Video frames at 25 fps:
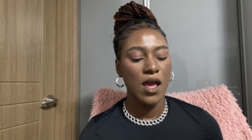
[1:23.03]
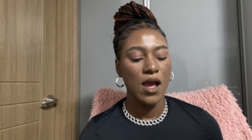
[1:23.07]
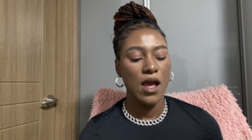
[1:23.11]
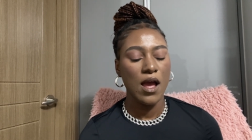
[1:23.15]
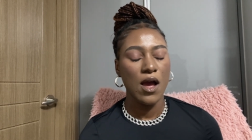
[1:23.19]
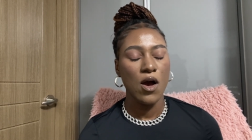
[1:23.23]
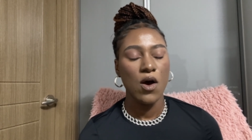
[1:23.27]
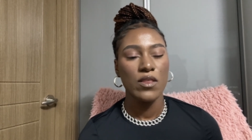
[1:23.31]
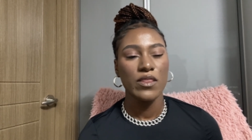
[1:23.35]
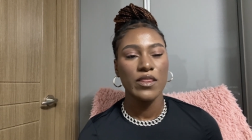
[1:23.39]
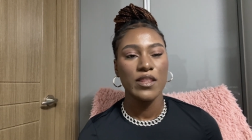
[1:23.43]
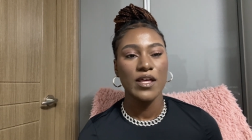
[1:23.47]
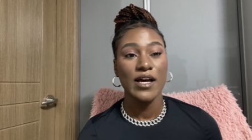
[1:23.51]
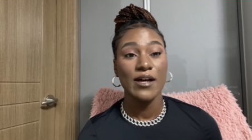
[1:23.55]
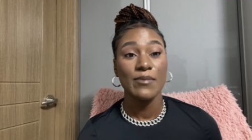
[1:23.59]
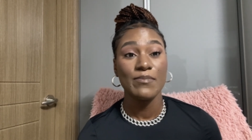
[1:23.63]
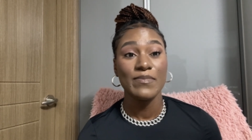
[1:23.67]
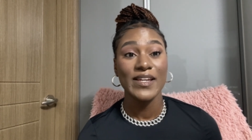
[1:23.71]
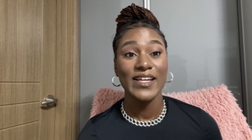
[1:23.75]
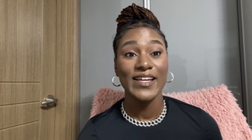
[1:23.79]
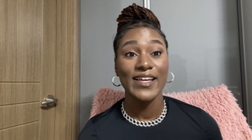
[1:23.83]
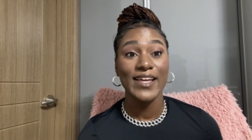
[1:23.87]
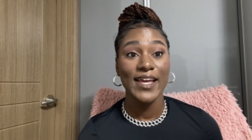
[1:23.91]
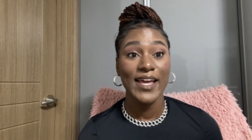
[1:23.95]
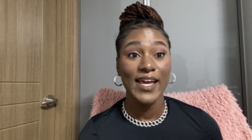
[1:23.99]
on the
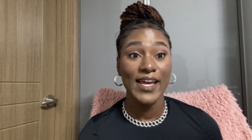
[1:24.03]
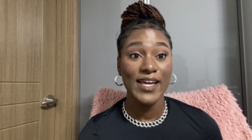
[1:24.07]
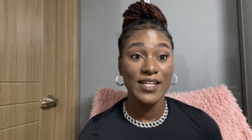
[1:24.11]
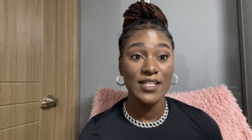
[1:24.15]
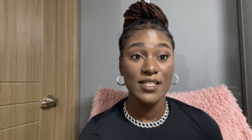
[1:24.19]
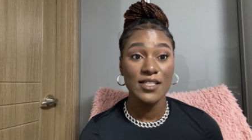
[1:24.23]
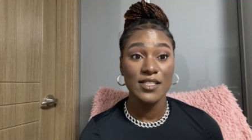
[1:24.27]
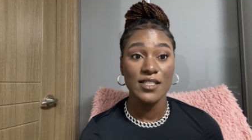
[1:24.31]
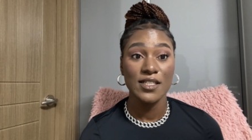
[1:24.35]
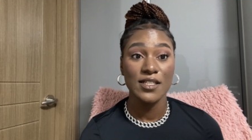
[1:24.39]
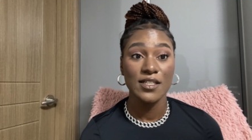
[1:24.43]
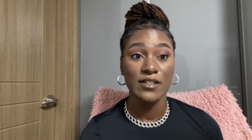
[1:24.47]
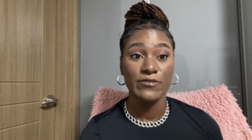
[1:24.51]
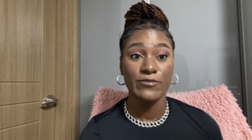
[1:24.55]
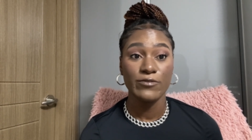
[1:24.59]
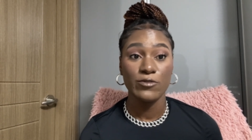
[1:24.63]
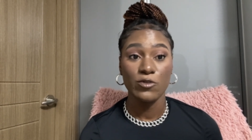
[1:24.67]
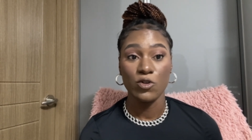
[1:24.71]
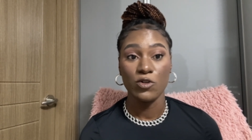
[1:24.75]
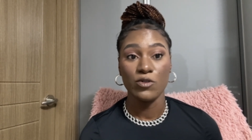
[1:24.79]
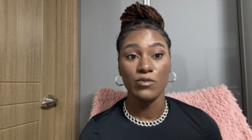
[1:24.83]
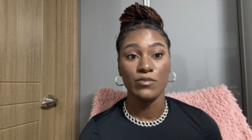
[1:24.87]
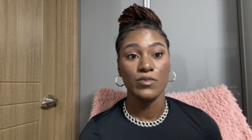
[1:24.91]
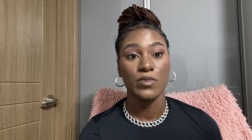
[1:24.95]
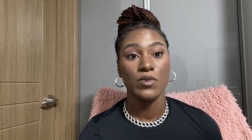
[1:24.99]
application
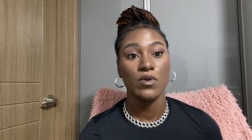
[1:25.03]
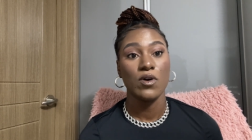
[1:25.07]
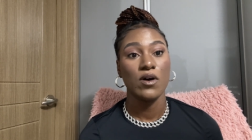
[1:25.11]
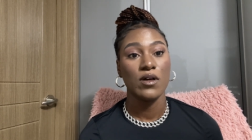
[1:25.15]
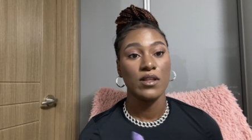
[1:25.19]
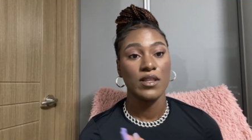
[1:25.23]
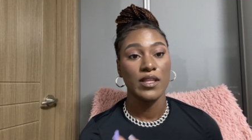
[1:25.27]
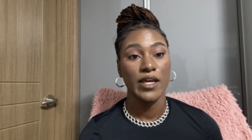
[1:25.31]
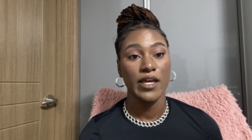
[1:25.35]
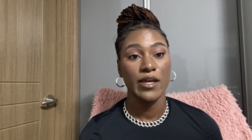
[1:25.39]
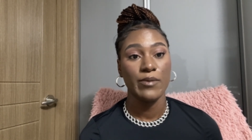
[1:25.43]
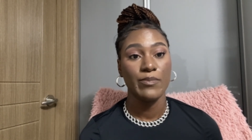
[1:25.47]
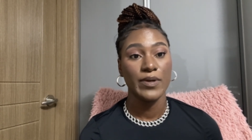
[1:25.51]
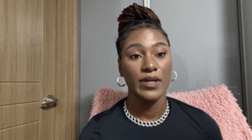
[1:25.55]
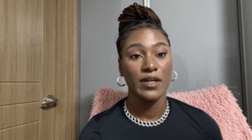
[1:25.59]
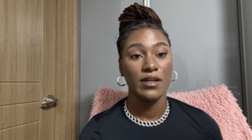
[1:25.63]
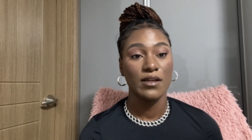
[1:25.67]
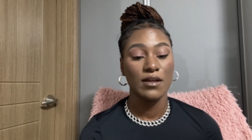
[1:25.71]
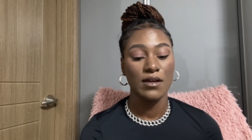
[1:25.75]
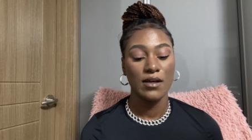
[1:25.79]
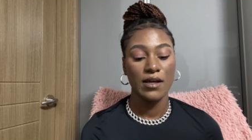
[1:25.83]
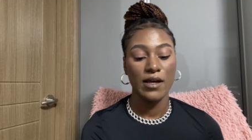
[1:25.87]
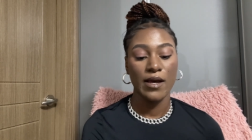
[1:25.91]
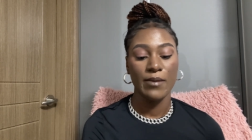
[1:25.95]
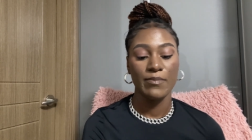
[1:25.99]
form, on the
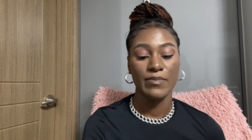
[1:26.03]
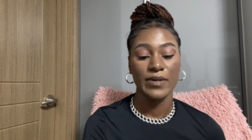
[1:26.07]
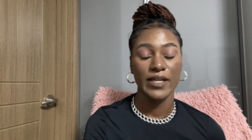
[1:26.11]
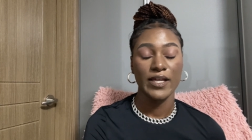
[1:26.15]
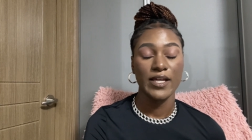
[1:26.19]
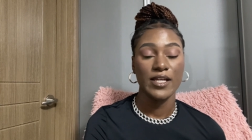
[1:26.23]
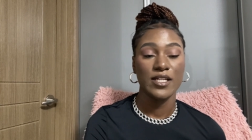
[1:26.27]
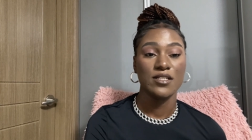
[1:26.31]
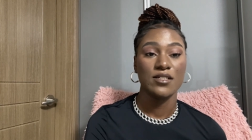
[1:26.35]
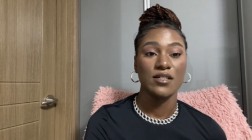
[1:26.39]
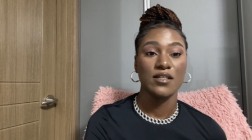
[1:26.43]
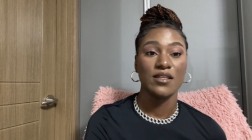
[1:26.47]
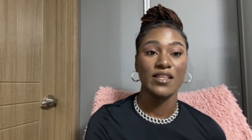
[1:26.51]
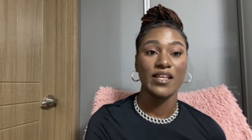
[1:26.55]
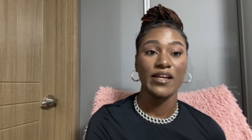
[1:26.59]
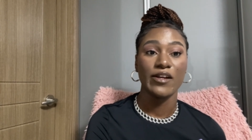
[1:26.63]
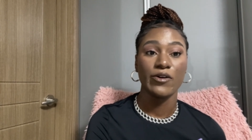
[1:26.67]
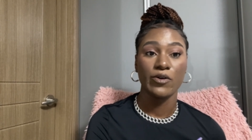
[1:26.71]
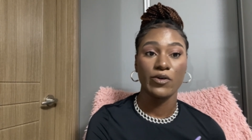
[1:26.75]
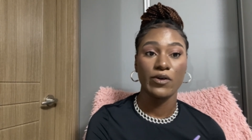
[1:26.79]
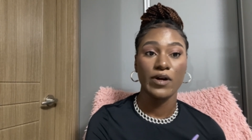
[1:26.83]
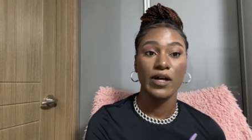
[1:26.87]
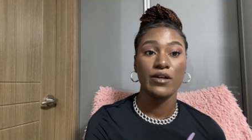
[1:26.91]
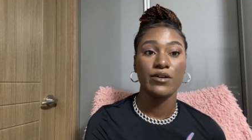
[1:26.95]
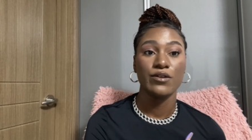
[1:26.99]
EPIK application, they
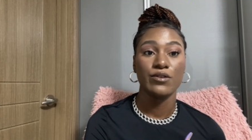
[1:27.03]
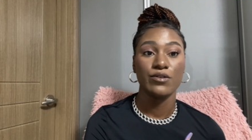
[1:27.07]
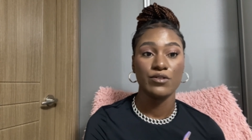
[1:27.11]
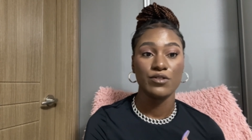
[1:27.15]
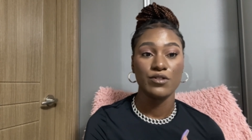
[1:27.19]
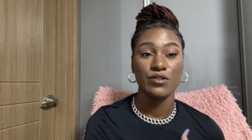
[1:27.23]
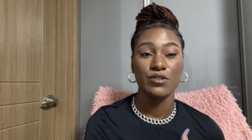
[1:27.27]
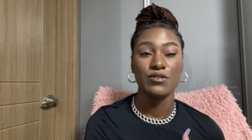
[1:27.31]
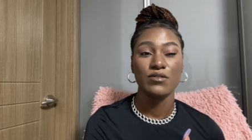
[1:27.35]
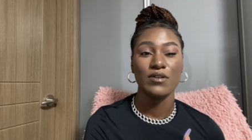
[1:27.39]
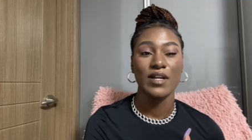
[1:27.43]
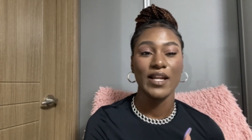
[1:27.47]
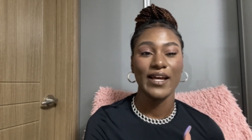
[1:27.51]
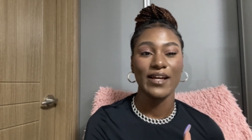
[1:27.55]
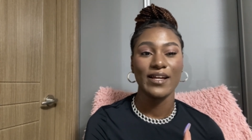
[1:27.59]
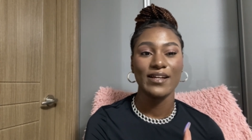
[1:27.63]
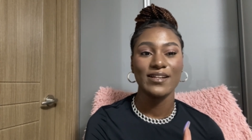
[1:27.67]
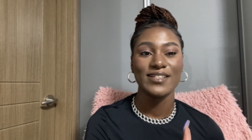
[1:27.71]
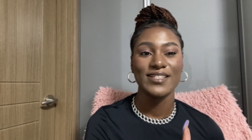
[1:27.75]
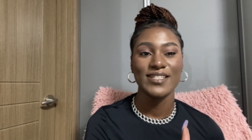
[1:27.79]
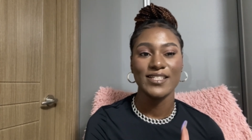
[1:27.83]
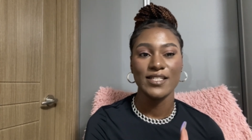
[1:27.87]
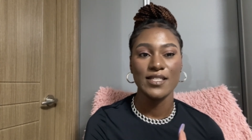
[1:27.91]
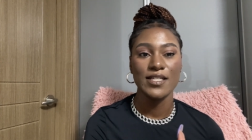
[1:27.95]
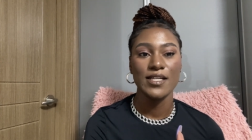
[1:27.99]
require you to do like
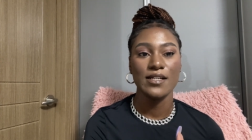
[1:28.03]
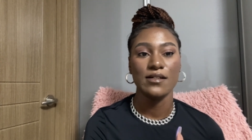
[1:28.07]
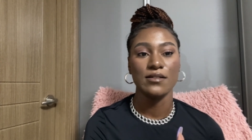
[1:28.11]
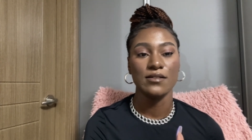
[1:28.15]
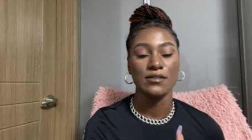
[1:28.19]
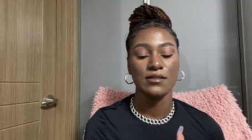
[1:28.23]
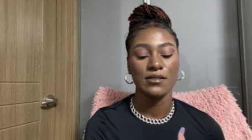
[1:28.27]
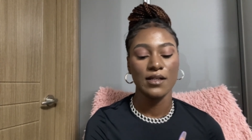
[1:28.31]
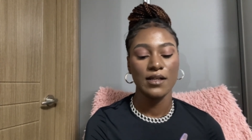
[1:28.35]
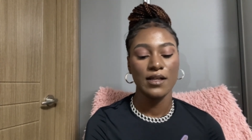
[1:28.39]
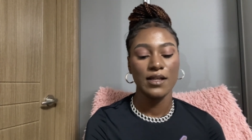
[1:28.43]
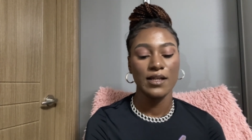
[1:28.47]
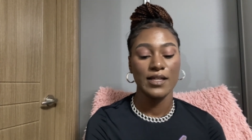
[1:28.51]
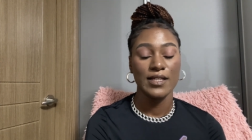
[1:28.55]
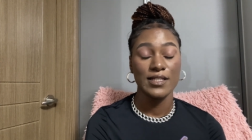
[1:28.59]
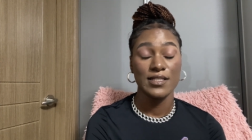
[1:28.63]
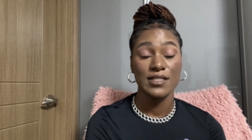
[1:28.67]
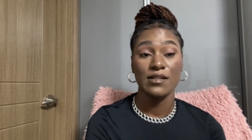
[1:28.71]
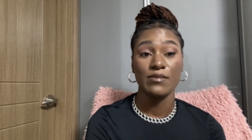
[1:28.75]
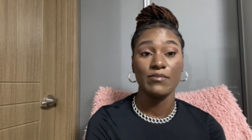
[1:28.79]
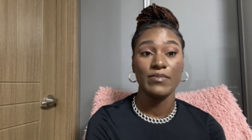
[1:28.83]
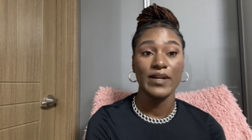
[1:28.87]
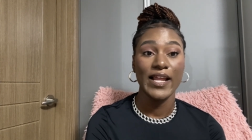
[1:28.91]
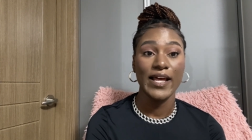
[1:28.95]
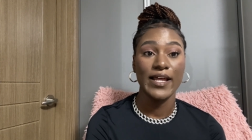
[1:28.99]
detailed
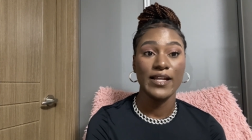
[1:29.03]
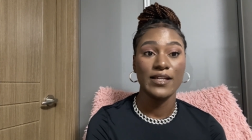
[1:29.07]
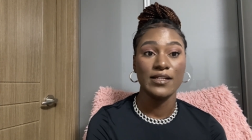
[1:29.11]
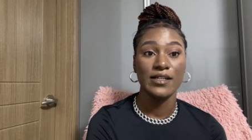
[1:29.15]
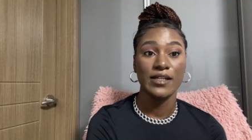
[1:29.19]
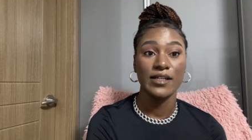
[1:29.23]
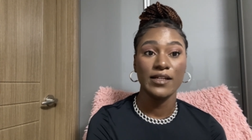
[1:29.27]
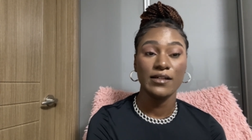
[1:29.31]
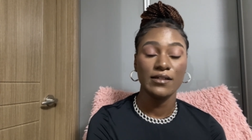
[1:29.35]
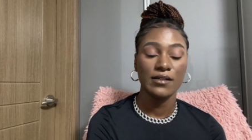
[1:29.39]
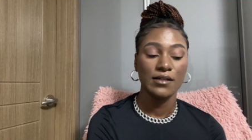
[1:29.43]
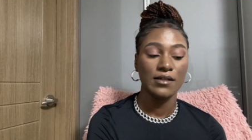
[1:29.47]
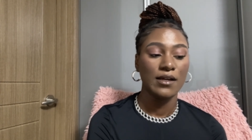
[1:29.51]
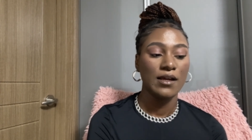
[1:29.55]
lesson planning.